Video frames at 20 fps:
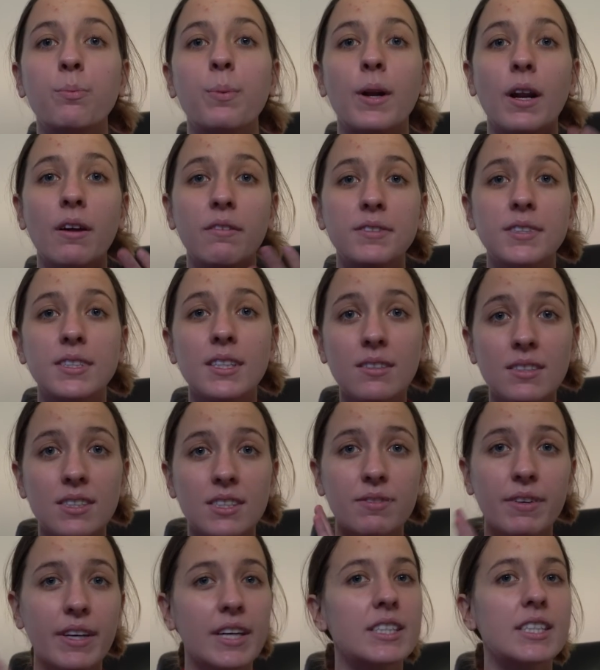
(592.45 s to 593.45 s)
but I've
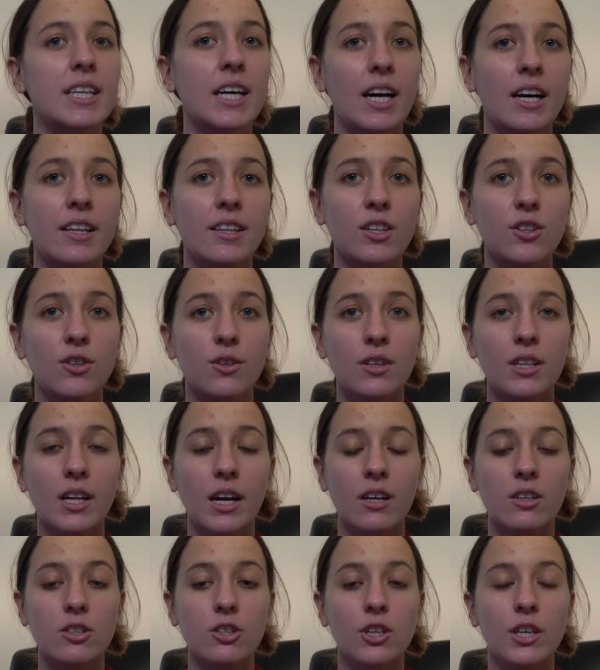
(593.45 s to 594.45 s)
since found out that you can
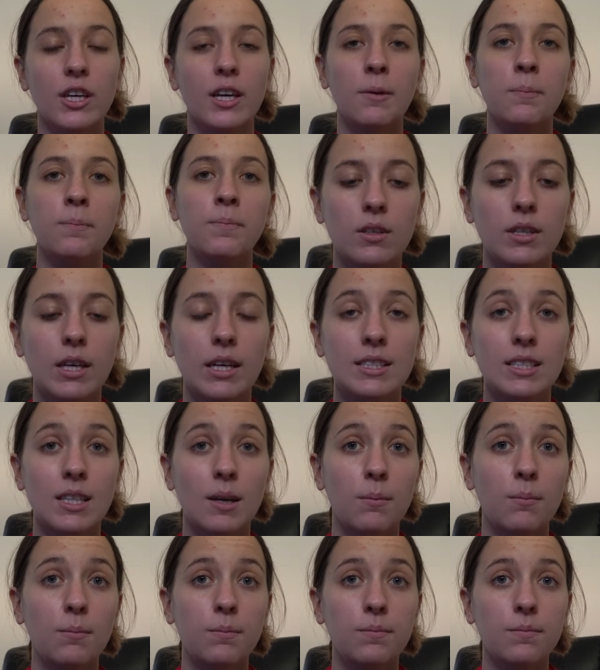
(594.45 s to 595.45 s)
actually get
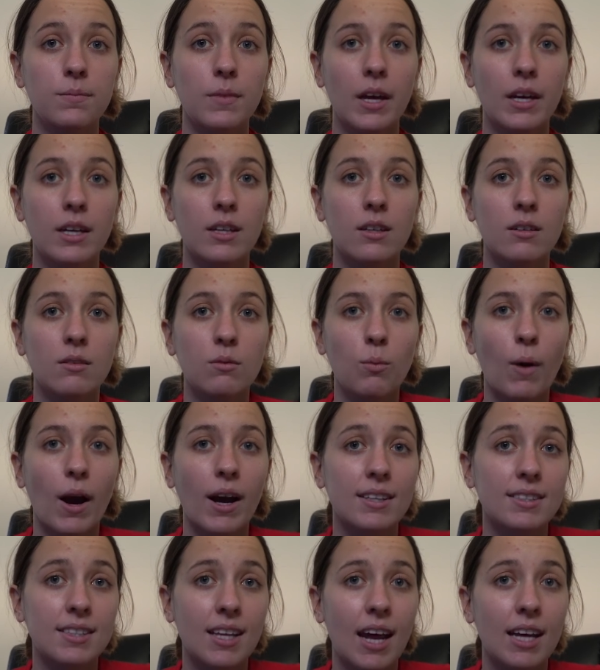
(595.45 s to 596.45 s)
some like
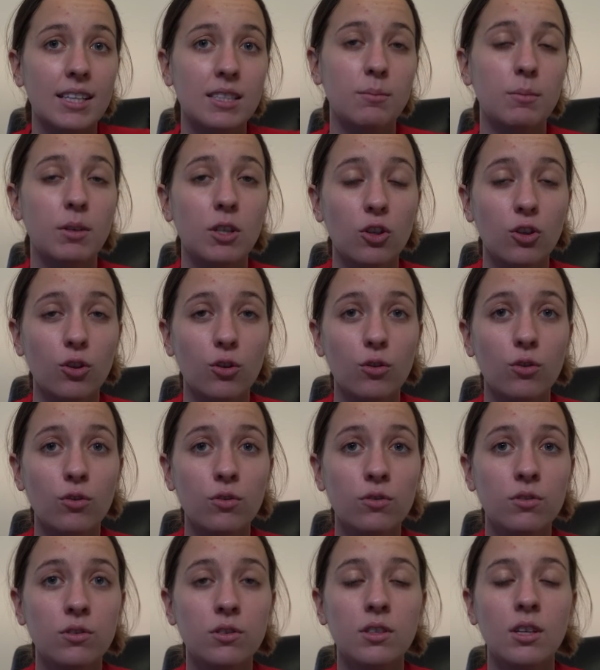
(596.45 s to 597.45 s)
wax that hasn't been
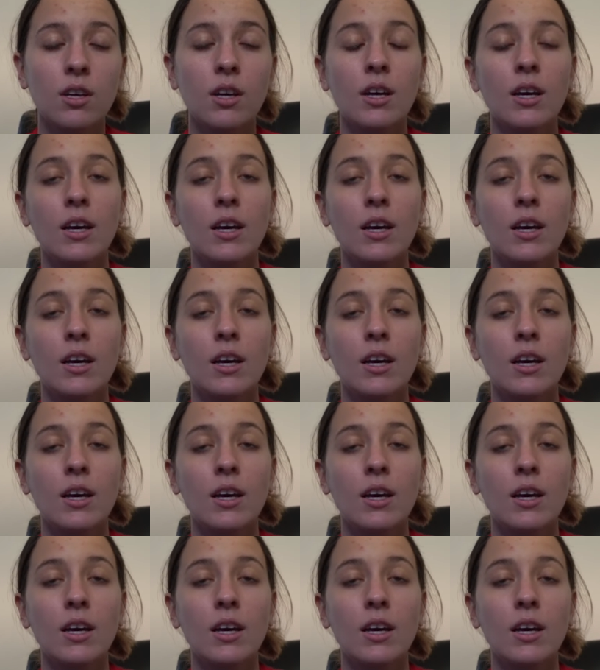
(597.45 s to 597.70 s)
used